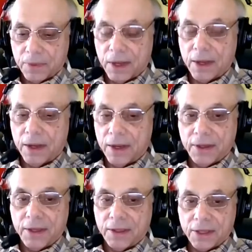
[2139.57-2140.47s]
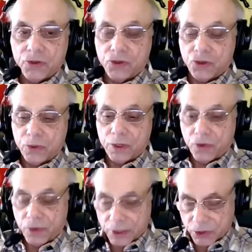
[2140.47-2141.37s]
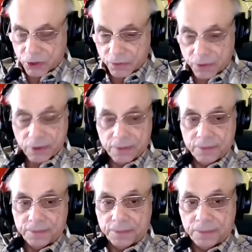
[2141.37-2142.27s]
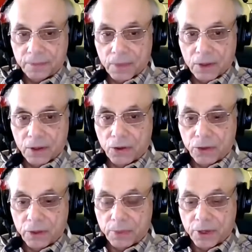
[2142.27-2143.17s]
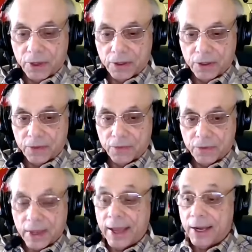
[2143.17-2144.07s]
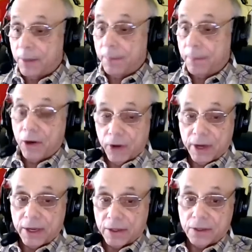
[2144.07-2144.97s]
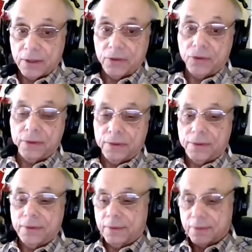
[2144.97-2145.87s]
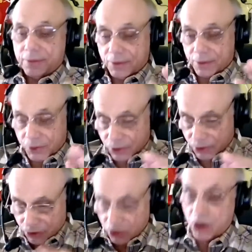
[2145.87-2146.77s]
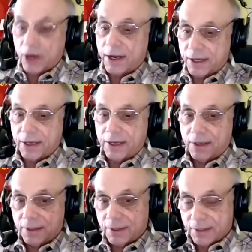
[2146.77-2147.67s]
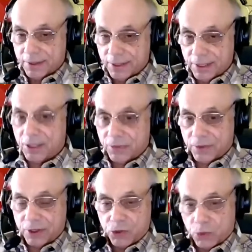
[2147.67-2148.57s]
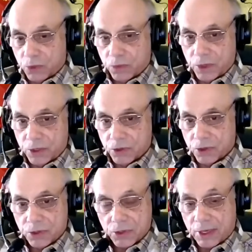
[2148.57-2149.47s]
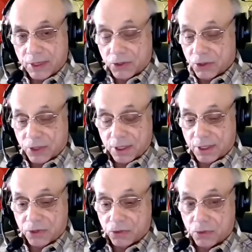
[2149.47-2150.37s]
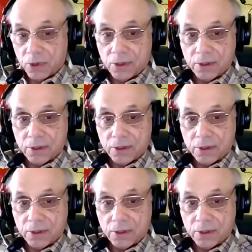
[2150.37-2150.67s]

I think that's too aggressive on the part of an American targeting individual Russians. I just think that's wrong.